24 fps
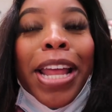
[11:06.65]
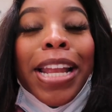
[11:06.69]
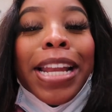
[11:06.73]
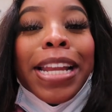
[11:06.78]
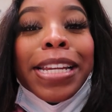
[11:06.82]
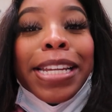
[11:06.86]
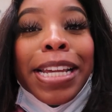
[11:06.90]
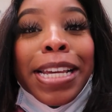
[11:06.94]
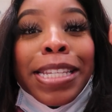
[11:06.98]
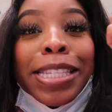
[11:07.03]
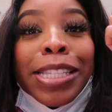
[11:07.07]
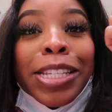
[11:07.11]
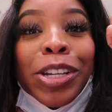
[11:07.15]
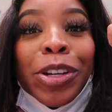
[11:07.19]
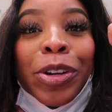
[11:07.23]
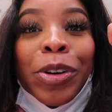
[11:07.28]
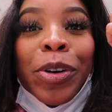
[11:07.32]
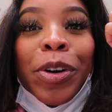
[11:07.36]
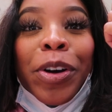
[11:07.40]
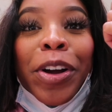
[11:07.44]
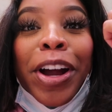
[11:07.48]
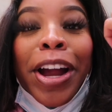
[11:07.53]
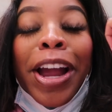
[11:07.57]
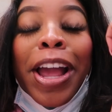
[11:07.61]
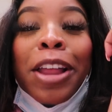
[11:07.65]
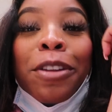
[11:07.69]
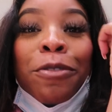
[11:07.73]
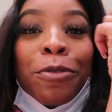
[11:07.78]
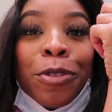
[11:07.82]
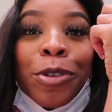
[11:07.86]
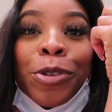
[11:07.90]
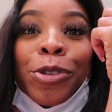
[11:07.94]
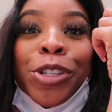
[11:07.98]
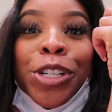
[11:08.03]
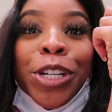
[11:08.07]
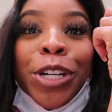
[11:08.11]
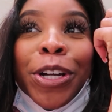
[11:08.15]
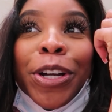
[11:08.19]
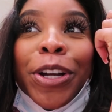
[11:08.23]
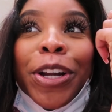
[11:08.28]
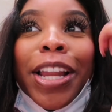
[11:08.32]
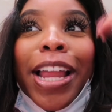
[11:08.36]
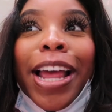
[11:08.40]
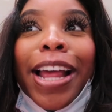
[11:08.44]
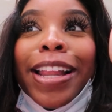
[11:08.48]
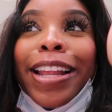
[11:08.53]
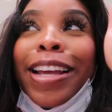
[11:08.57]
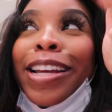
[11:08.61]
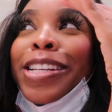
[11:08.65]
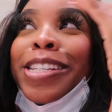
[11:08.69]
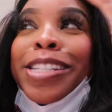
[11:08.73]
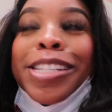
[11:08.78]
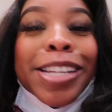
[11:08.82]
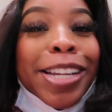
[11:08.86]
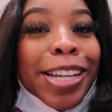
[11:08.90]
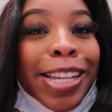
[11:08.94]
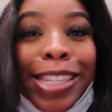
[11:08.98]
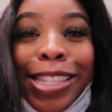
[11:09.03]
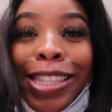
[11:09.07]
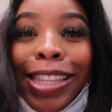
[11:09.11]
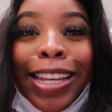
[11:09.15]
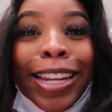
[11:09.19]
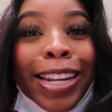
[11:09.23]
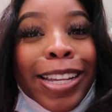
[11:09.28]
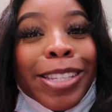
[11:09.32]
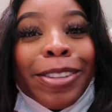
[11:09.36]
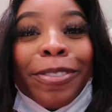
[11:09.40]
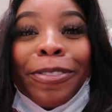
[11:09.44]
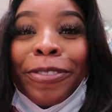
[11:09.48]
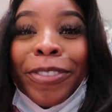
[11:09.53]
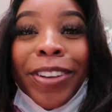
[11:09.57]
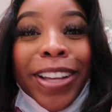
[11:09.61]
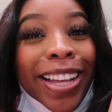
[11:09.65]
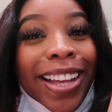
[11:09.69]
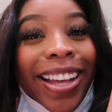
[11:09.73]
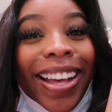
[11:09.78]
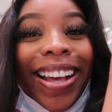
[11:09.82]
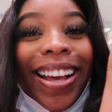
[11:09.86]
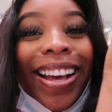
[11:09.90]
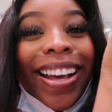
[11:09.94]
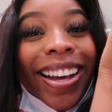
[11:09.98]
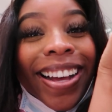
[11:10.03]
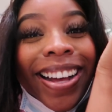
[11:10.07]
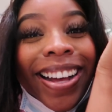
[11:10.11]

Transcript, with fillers: with Dess Dior and Future. Like, that shit is lit as fuck.